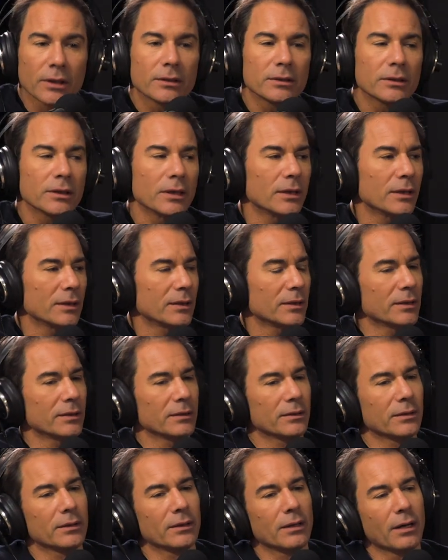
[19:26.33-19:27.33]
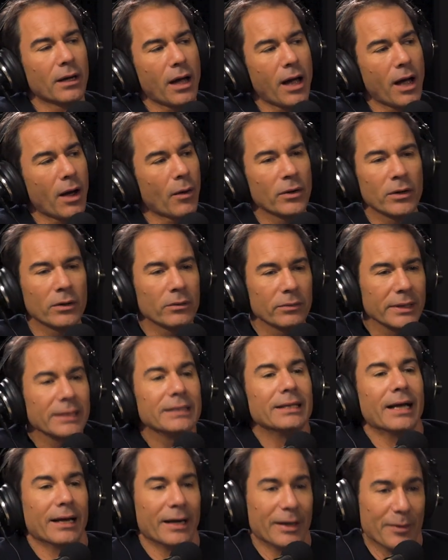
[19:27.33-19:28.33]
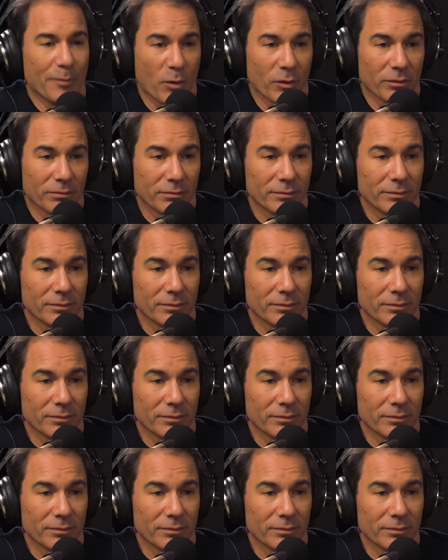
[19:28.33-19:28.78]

that yeah, you don't need that anymore.